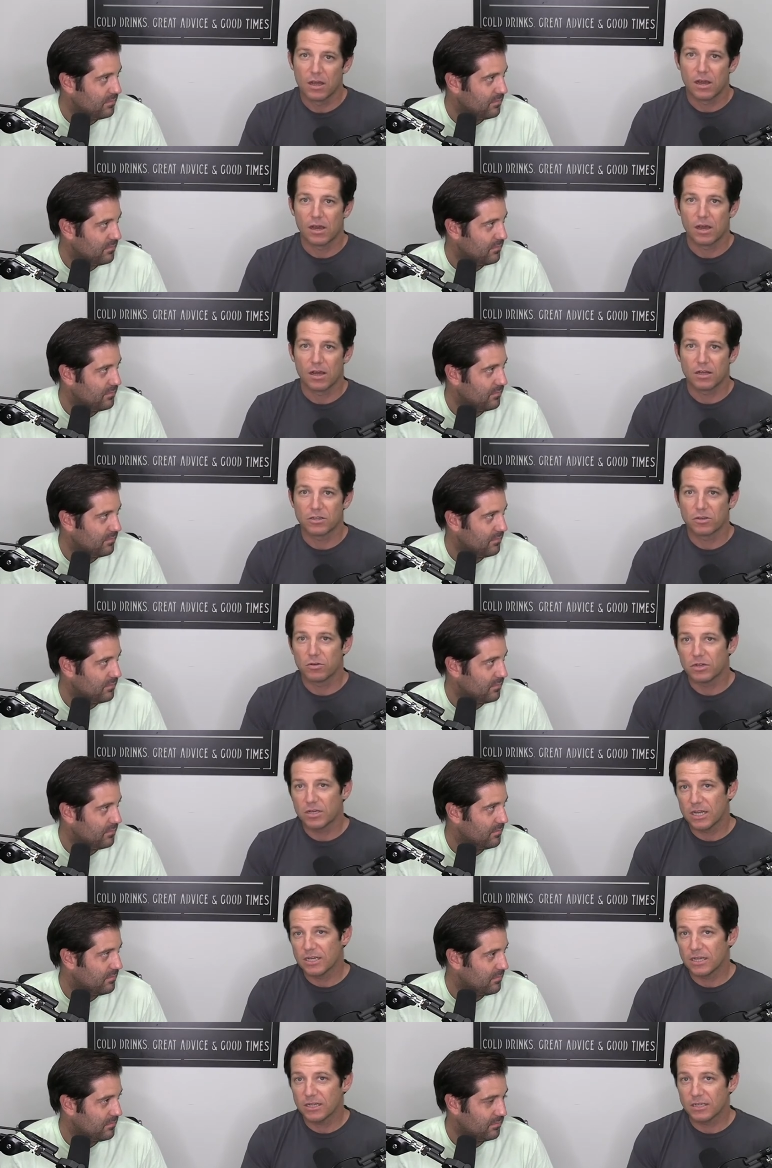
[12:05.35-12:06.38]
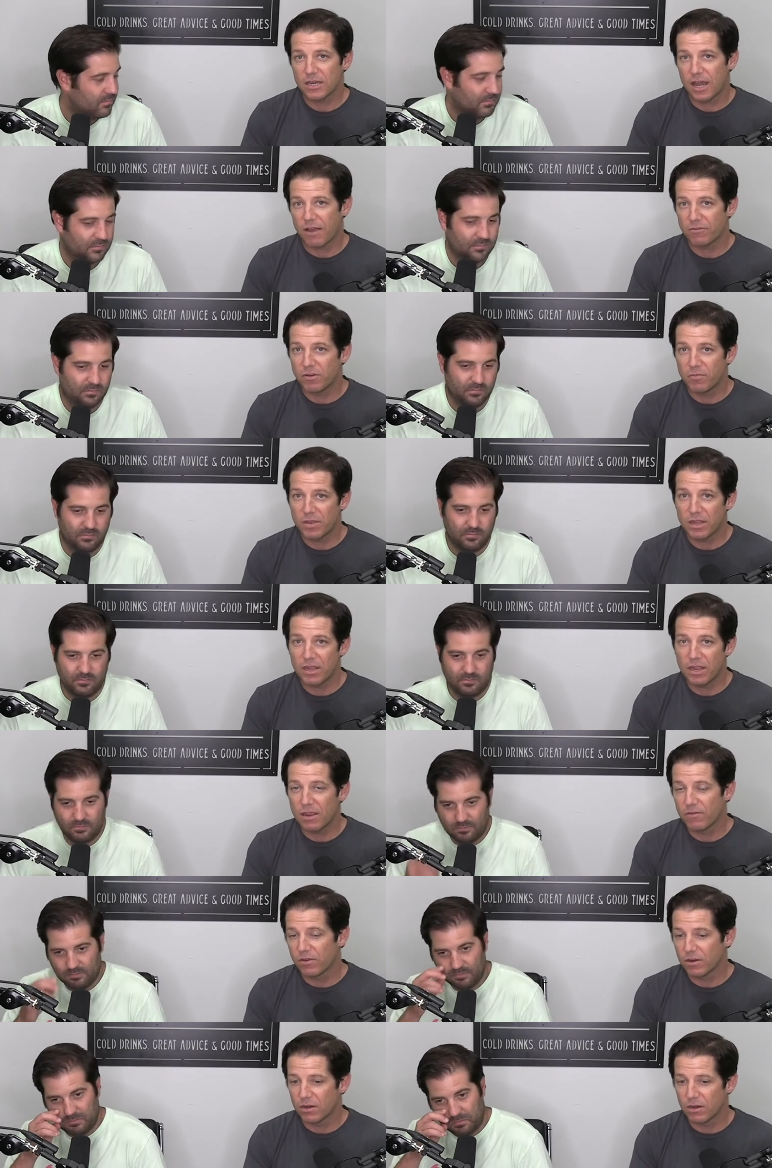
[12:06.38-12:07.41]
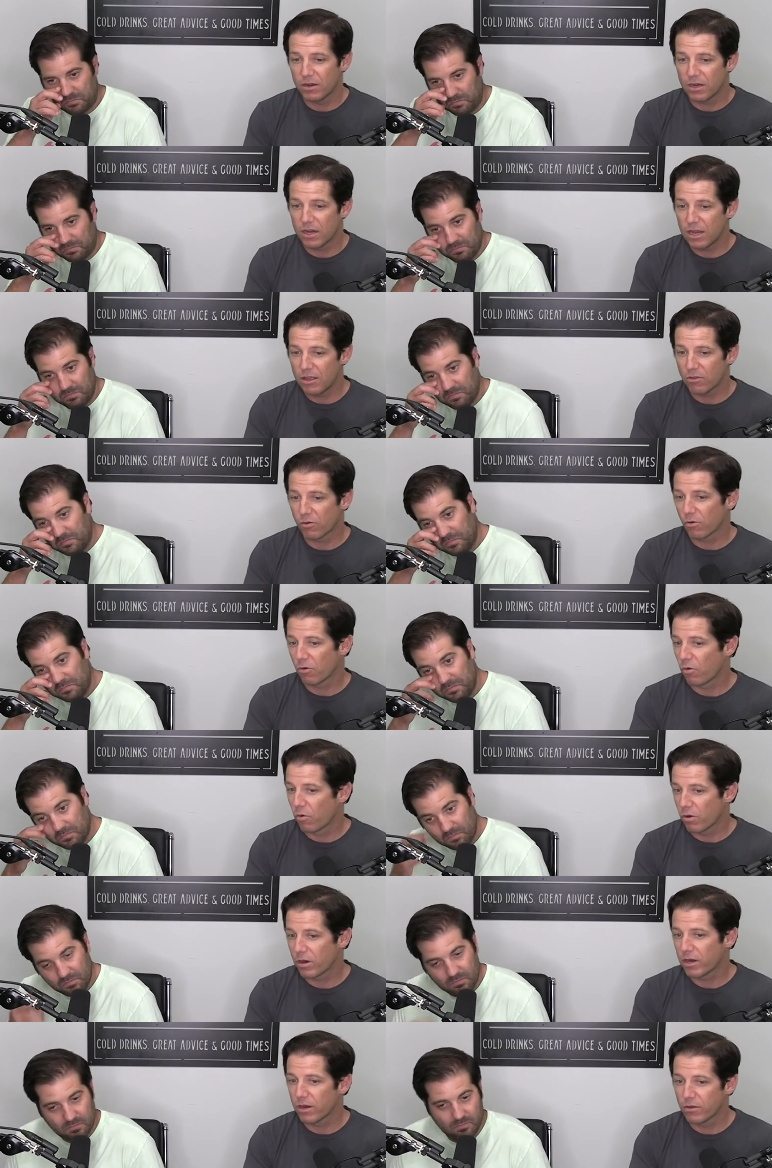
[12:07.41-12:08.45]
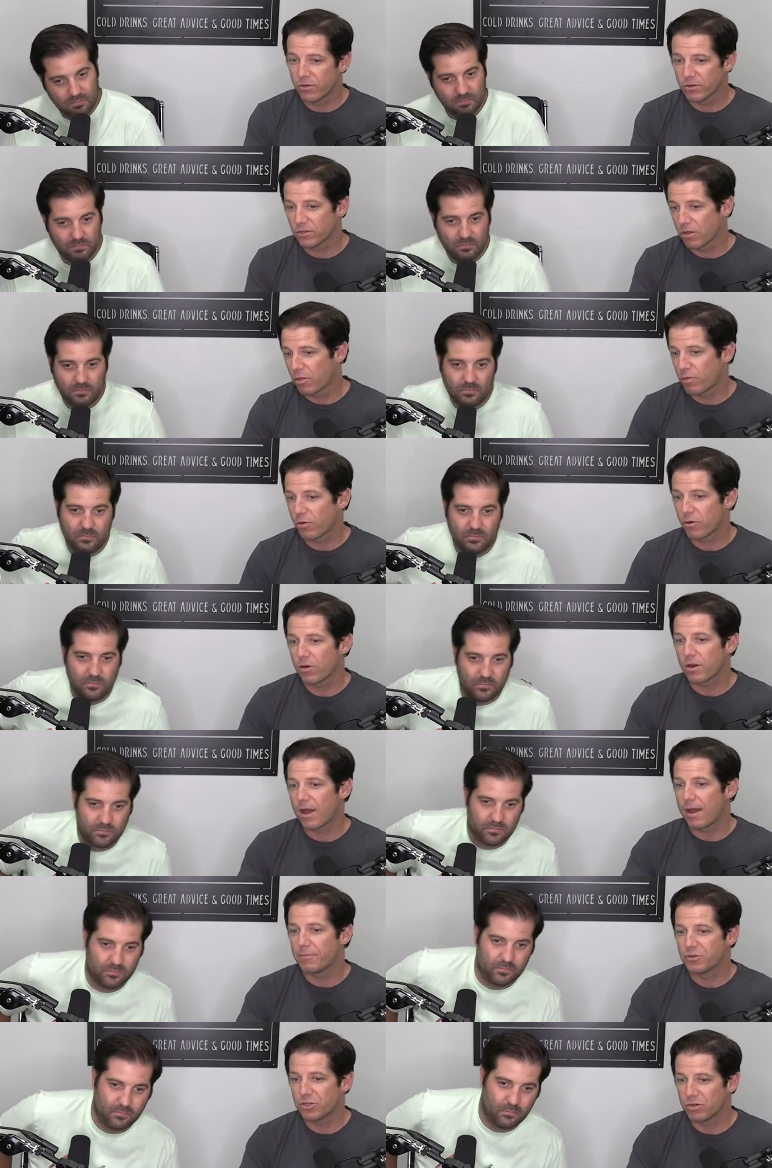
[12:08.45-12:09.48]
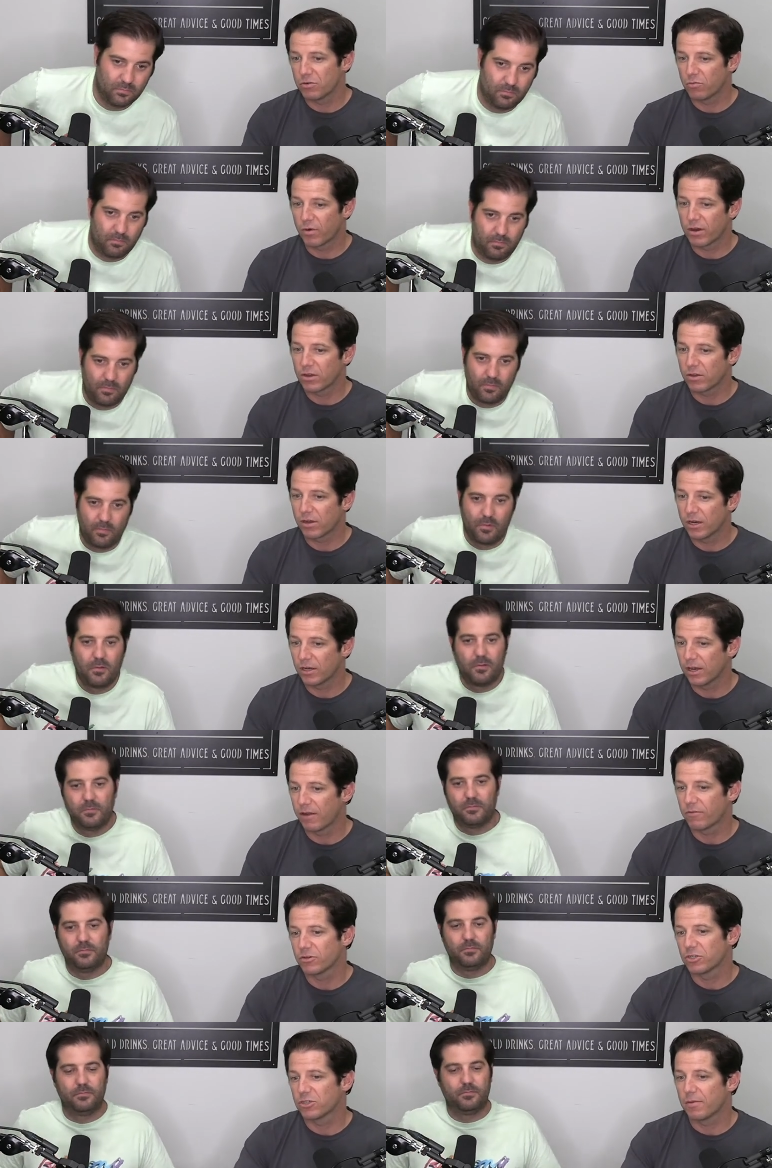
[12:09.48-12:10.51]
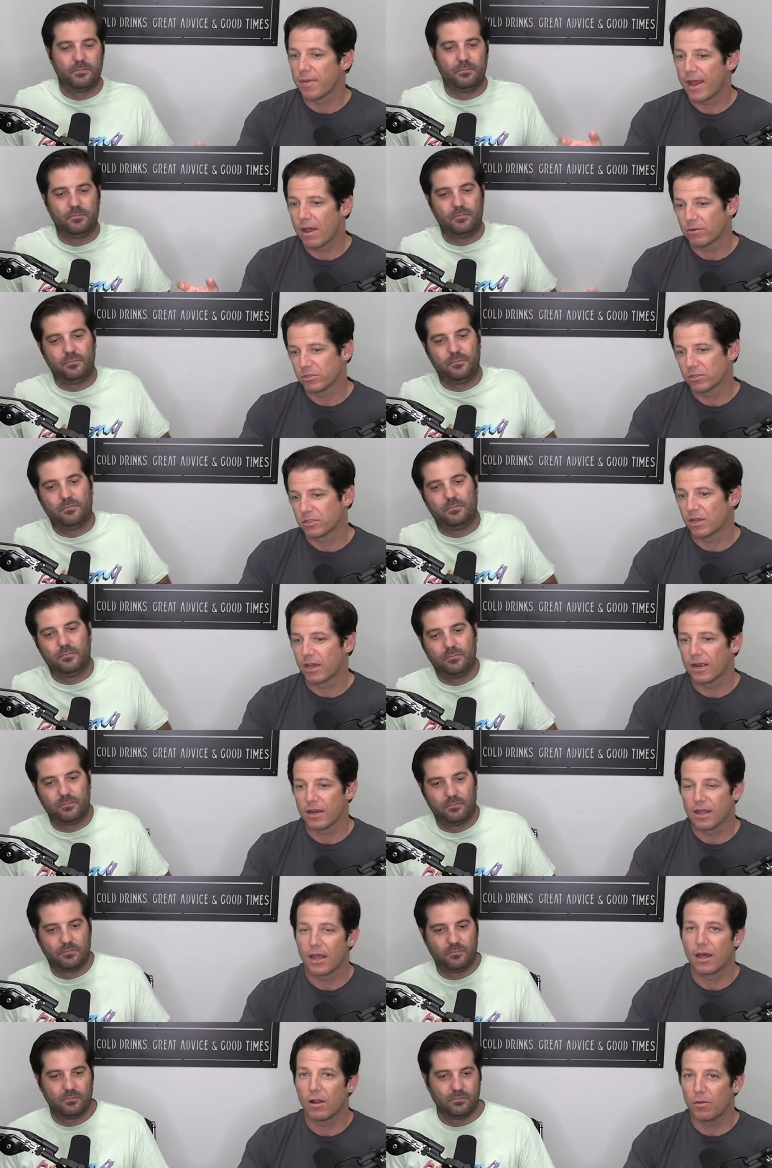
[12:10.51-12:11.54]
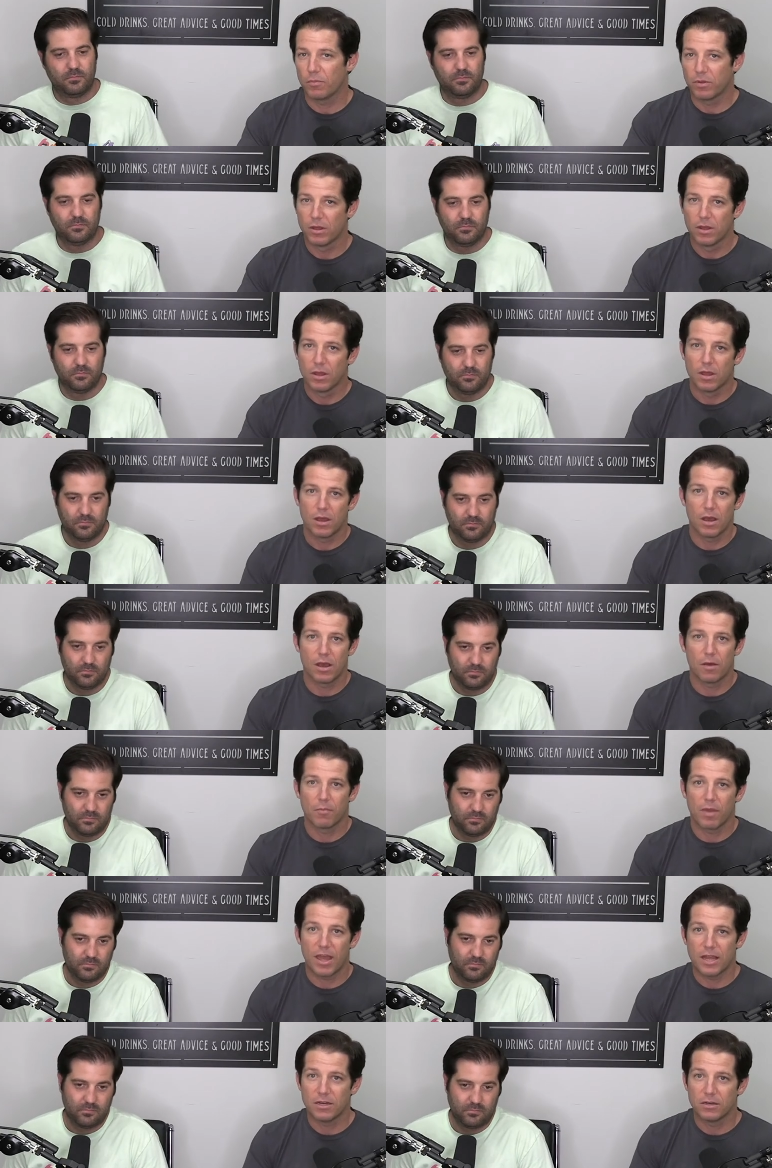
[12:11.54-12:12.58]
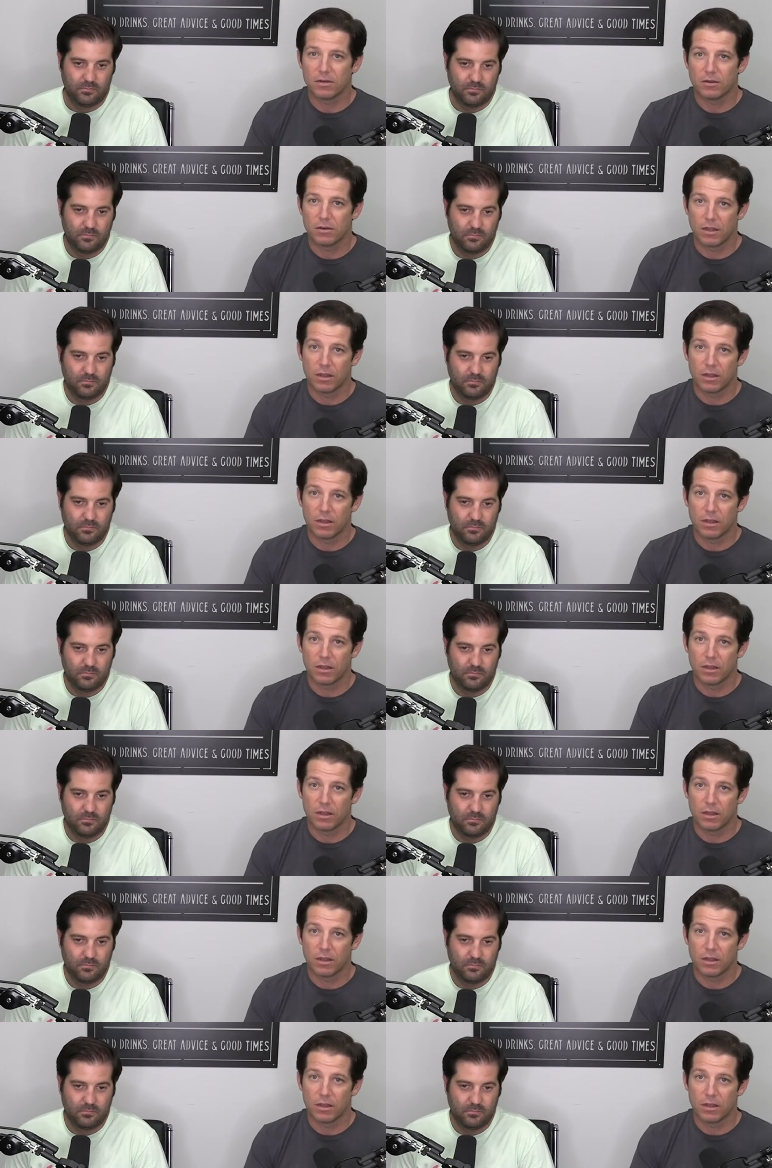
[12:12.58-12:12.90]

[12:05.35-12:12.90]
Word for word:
Speaker 1: Uh, so it, it doesn't have to be even either or here. There's a third option where you can leverage some outside help. Um, and,